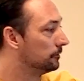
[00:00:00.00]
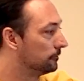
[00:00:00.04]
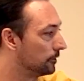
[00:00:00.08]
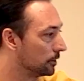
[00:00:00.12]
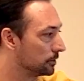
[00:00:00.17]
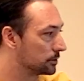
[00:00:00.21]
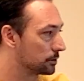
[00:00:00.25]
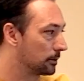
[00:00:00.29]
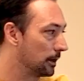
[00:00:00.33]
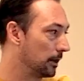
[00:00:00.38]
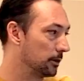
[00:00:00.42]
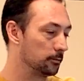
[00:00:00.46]

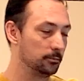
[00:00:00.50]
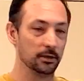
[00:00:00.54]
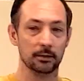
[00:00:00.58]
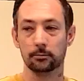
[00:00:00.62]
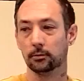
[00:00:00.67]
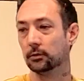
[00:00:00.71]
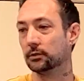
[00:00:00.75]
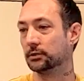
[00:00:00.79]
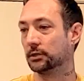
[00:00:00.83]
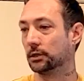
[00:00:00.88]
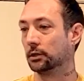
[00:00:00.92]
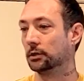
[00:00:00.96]
First crowd of
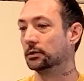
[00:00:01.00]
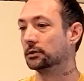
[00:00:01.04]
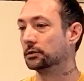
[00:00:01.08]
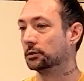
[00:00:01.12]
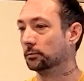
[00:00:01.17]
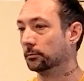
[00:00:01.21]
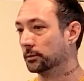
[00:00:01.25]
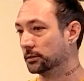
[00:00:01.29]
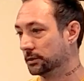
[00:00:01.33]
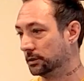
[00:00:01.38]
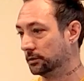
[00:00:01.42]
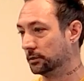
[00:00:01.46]
people is the
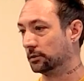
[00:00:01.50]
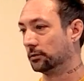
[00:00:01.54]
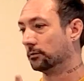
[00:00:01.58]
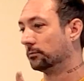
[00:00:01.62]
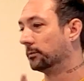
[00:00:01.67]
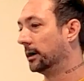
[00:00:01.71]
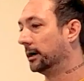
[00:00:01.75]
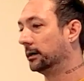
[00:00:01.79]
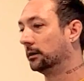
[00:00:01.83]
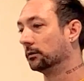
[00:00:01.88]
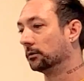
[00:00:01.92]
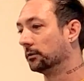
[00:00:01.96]
consumers. These are the
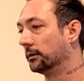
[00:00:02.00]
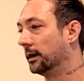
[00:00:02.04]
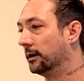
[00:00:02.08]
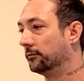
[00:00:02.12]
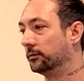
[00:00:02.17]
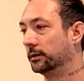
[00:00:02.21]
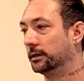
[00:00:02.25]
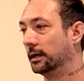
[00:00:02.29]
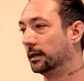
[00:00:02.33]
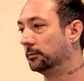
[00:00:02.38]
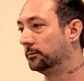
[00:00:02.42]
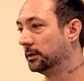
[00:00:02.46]
regular
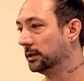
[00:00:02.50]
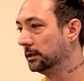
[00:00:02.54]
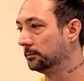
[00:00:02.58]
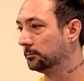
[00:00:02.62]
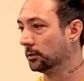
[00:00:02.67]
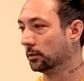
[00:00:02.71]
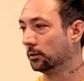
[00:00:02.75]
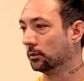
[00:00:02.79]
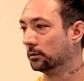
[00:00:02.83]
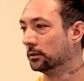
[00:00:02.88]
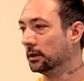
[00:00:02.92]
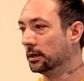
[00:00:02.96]
everyday
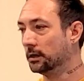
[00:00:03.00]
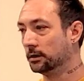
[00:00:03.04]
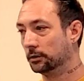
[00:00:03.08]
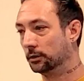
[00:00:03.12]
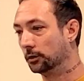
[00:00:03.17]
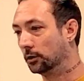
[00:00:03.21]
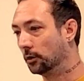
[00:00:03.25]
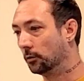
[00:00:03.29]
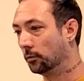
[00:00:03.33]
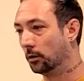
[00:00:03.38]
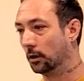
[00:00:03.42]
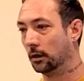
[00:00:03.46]
people.
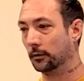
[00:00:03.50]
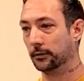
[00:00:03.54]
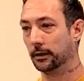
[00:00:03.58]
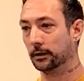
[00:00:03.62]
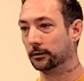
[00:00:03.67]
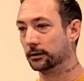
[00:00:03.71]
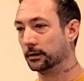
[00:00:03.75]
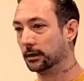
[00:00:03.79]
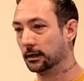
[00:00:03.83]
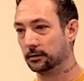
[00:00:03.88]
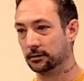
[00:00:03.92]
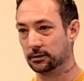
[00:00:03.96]
You go on
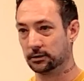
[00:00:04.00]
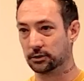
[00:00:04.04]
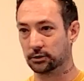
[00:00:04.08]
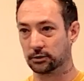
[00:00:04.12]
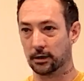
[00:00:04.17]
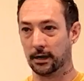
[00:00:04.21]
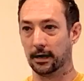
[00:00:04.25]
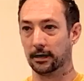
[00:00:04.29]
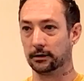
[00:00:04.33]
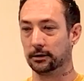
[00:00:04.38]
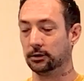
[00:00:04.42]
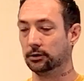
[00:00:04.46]
there to get
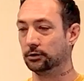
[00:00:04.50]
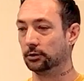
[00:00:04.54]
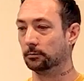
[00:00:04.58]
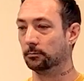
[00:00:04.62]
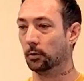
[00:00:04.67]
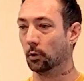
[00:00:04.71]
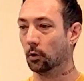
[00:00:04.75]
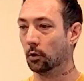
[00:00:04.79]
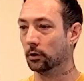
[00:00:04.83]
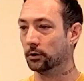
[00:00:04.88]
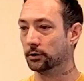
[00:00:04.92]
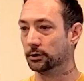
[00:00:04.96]
distracted, you're
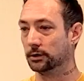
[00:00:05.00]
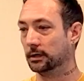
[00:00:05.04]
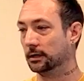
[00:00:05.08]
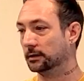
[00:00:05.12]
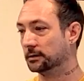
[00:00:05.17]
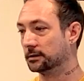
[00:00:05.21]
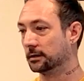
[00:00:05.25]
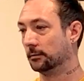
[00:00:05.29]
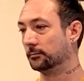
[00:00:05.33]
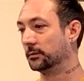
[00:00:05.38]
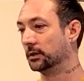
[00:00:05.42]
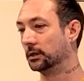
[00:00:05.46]
bored, you
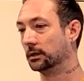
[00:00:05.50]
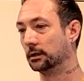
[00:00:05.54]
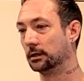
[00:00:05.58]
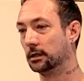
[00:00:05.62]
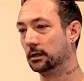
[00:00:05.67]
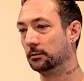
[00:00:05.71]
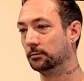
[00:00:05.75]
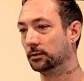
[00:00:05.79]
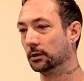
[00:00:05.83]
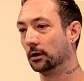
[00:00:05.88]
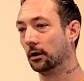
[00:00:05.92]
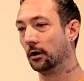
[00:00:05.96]
need something to
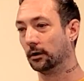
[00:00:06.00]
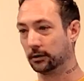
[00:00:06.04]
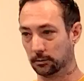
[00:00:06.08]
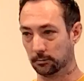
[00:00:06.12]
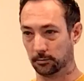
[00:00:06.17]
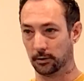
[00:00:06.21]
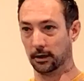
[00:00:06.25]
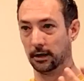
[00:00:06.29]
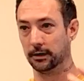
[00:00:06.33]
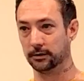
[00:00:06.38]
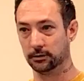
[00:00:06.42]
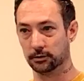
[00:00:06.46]
keep you
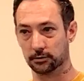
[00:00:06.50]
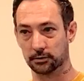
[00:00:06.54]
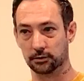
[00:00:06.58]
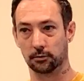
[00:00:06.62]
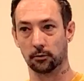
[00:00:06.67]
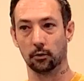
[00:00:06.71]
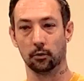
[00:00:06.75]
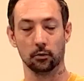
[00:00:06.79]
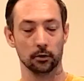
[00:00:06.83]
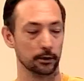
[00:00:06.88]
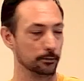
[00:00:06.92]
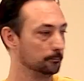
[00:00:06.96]
occupied, you're
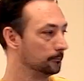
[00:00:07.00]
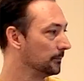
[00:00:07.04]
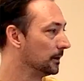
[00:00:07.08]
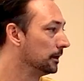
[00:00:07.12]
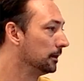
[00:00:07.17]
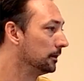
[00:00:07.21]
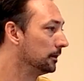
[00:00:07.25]
scrolling.